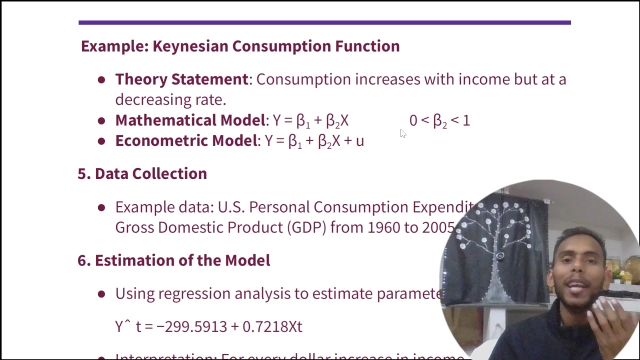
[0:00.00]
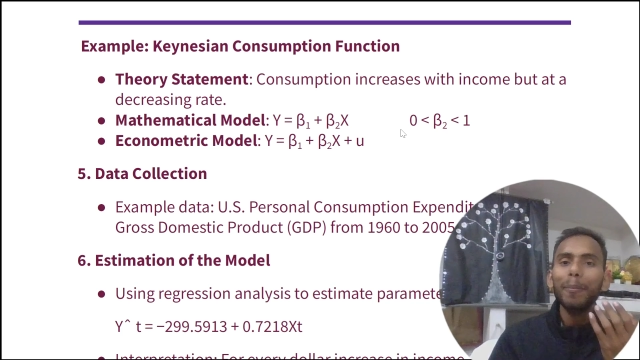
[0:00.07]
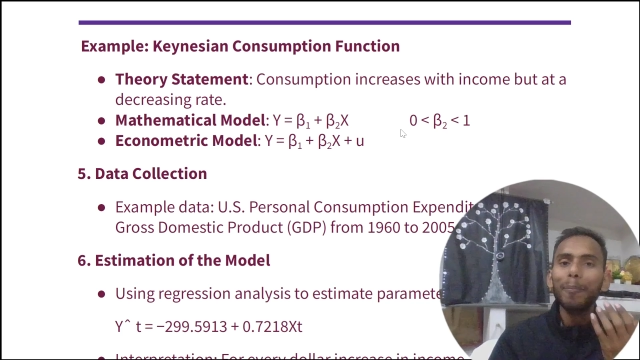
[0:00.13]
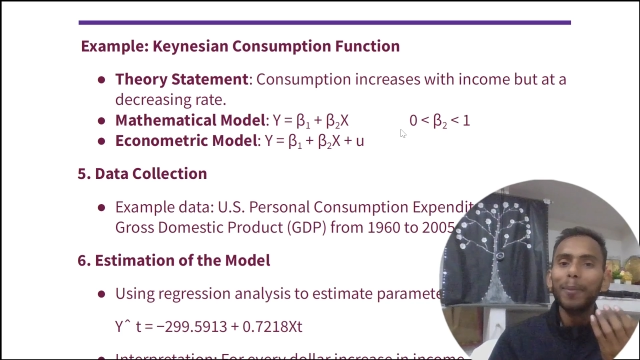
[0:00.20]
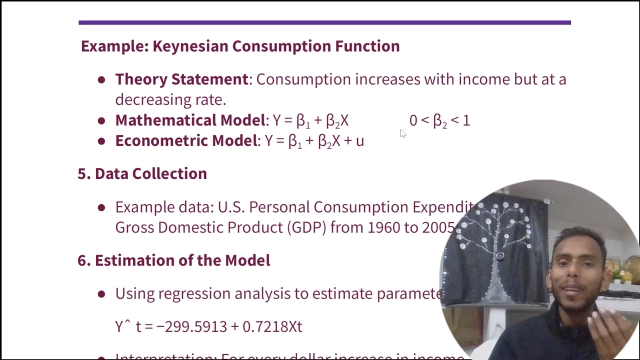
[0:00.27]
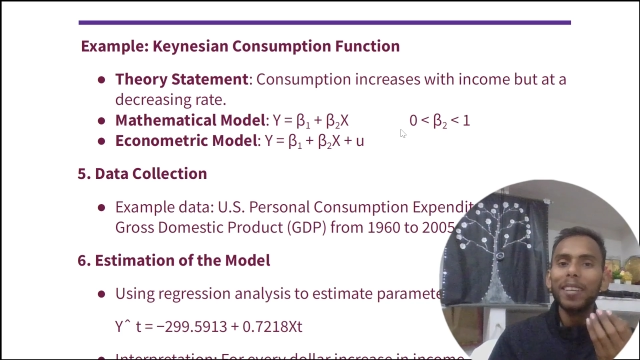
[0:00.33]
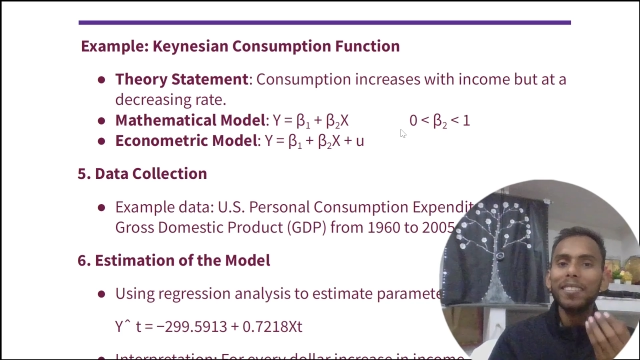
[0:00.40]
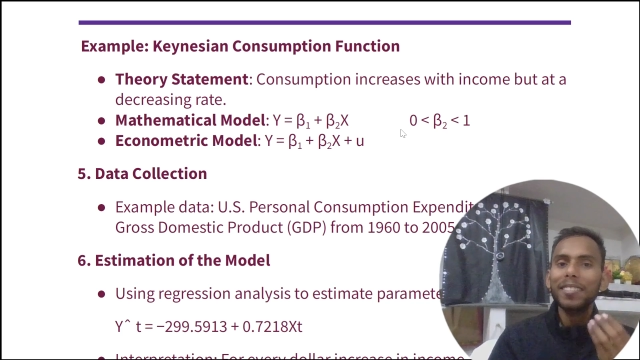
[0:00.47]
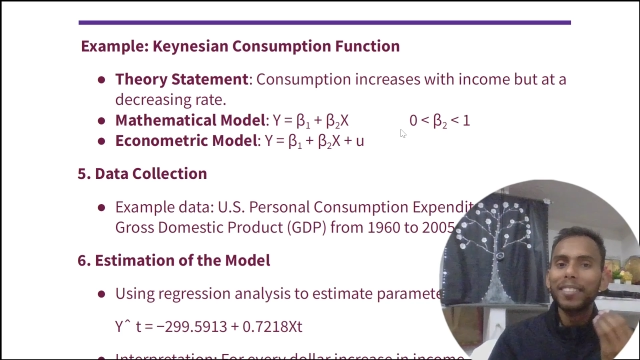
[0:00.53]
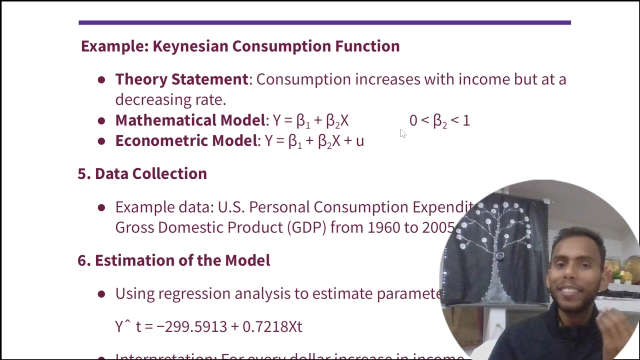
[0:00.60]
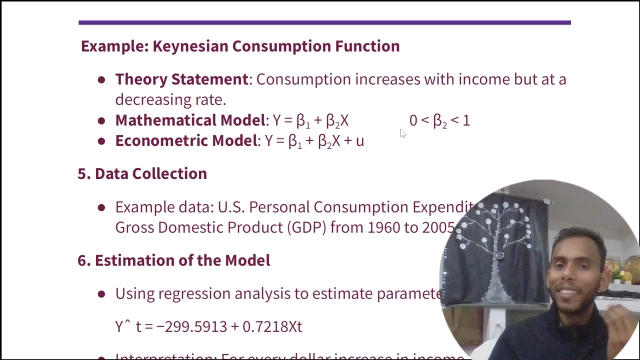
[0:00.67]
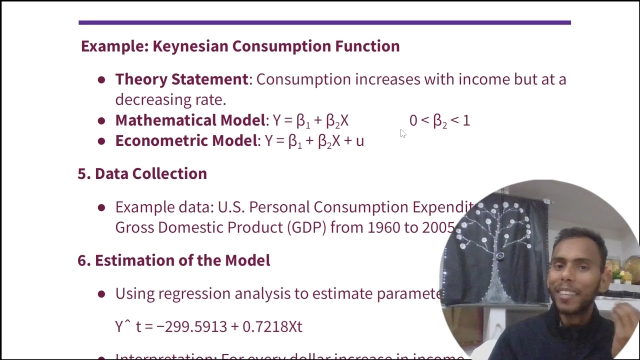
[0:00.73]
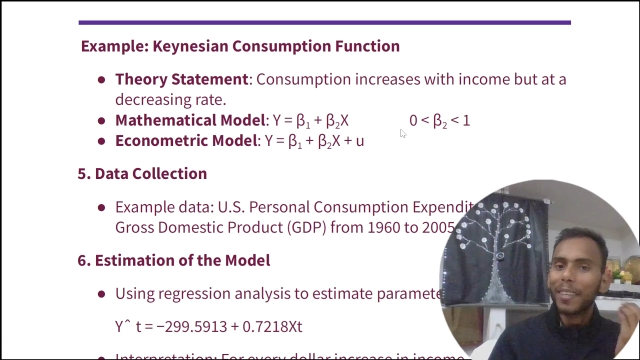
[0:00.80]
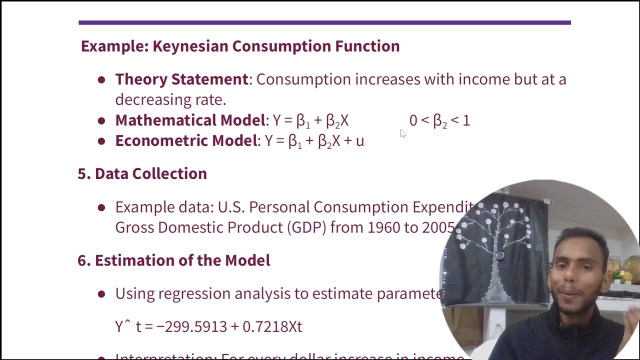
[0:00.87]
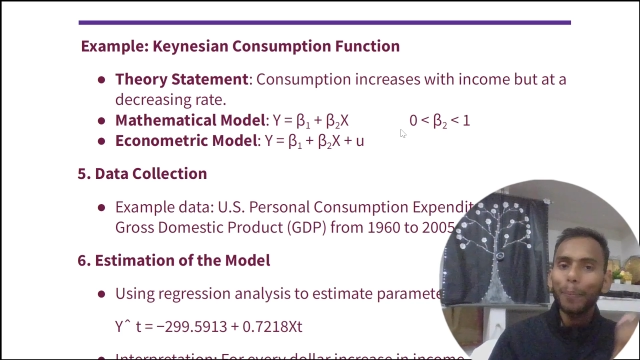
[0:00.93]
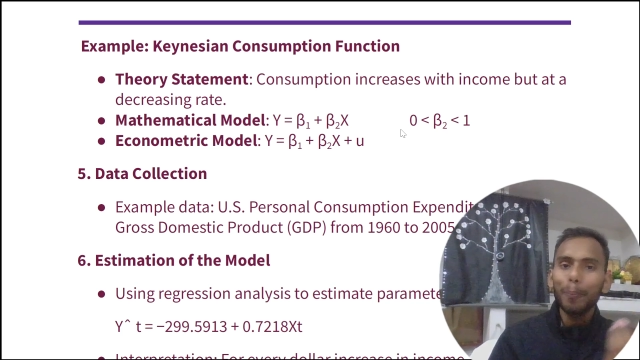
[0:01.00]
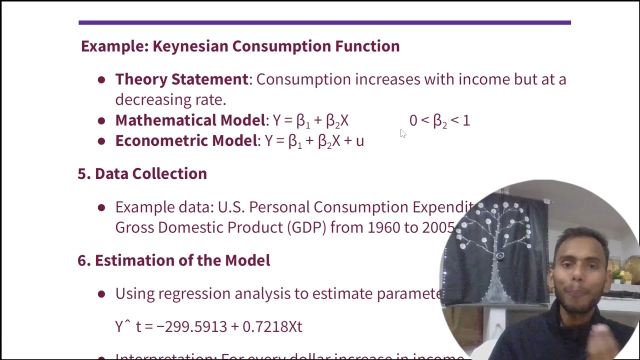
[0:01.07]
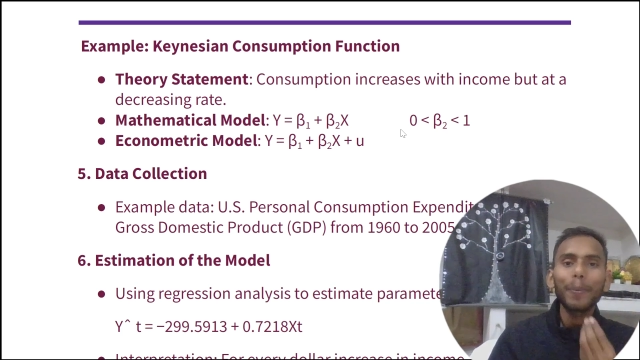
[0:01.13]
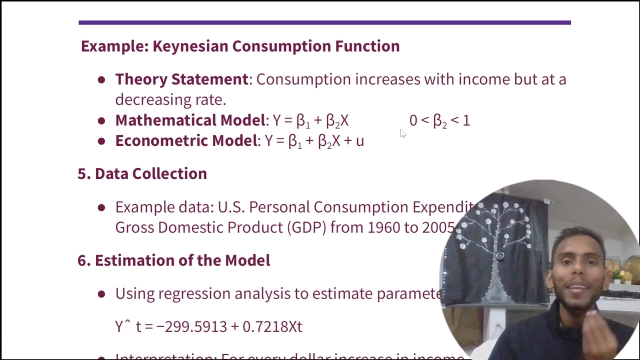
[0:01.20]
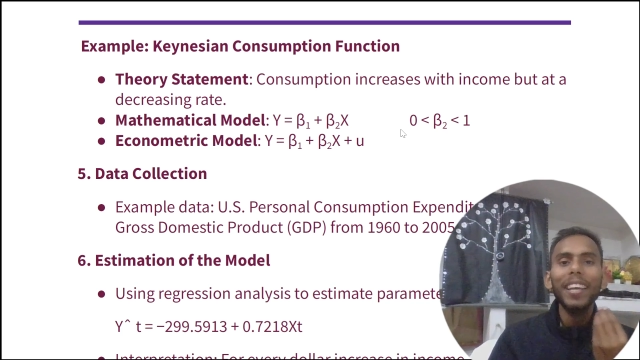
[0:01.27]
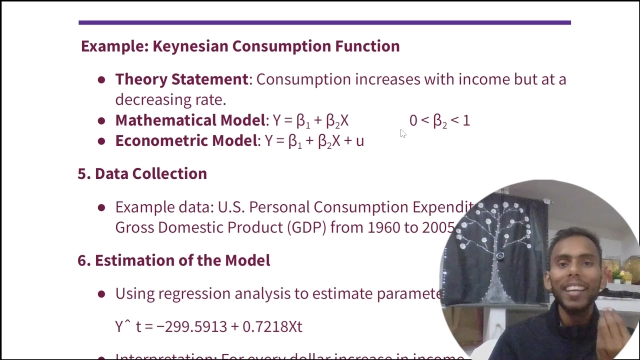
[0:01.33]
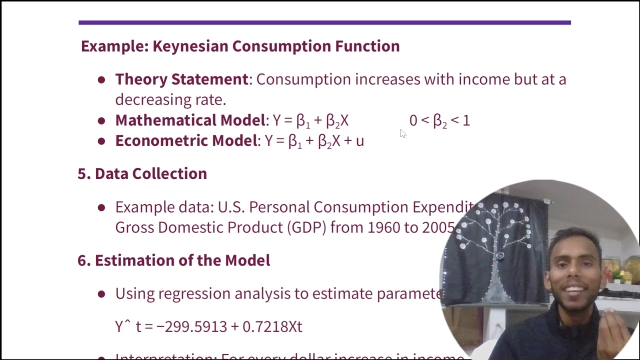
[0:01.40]
plus
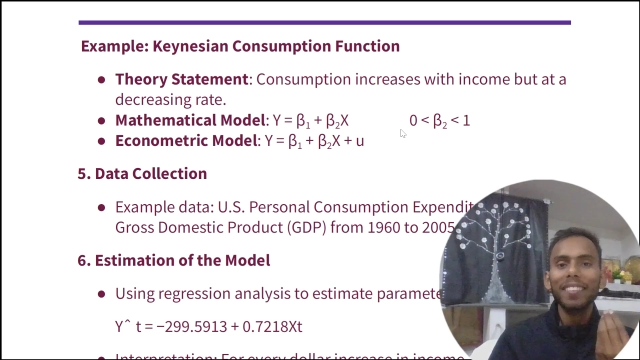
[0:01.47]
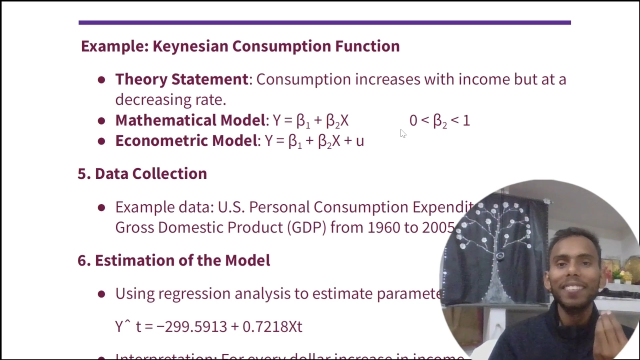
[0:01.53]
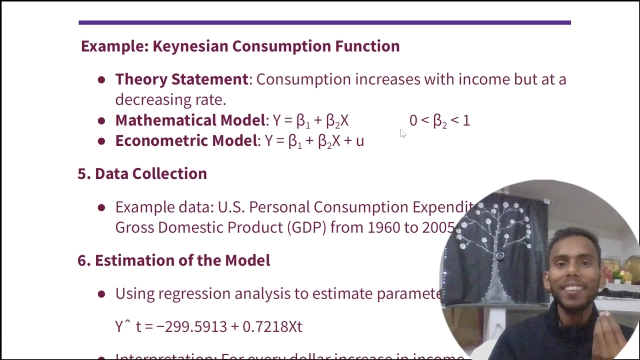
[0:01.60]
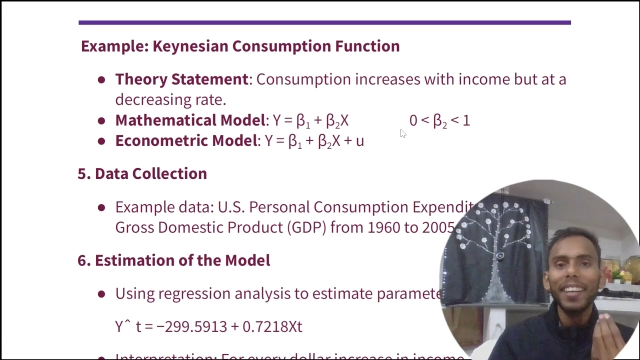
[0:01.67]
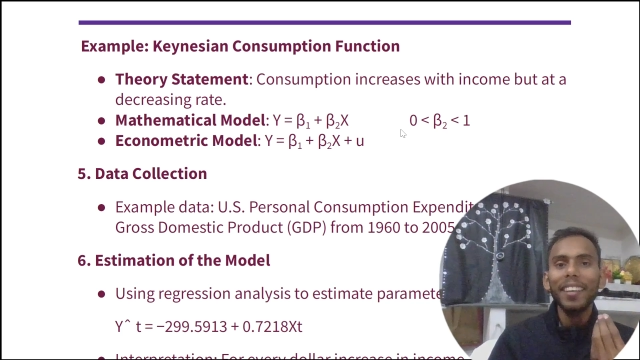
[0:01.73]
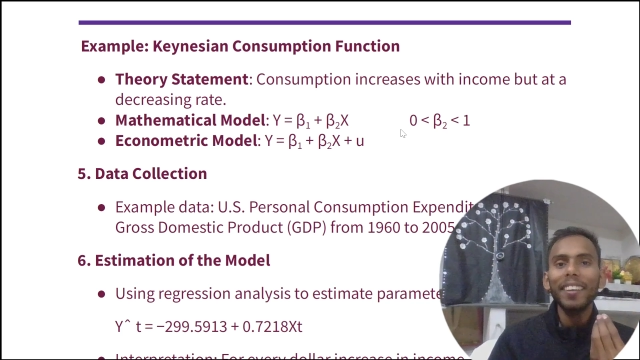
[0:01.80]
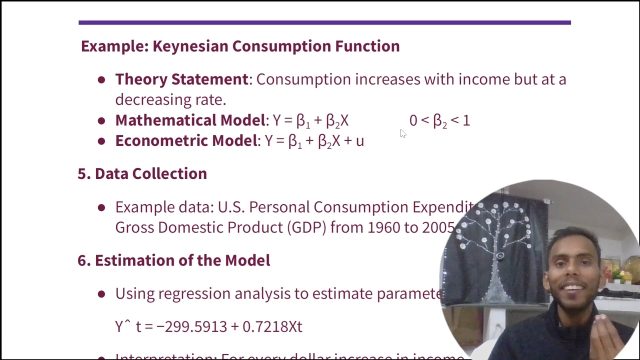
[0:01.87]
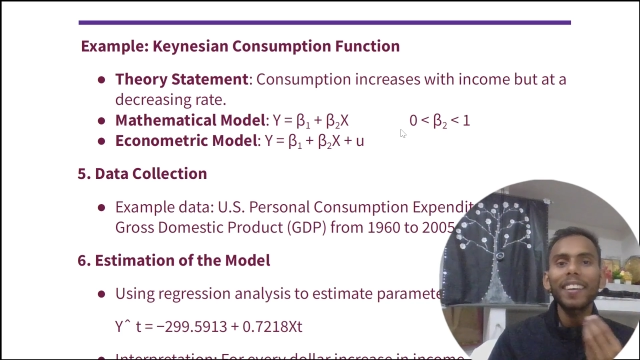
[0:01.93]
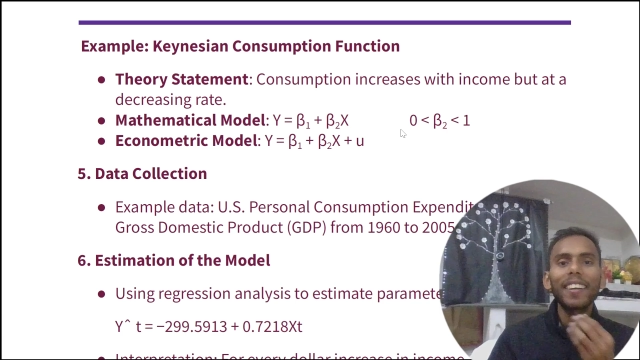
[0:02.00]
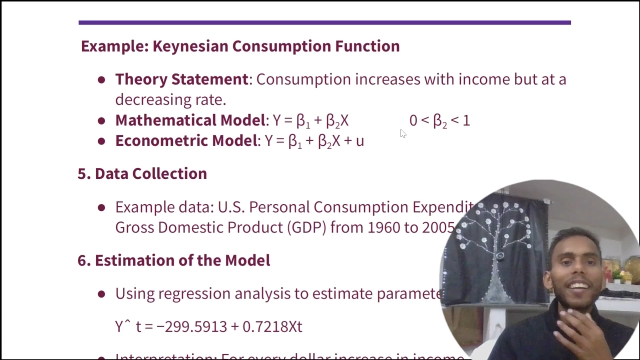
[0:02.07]
bx, right?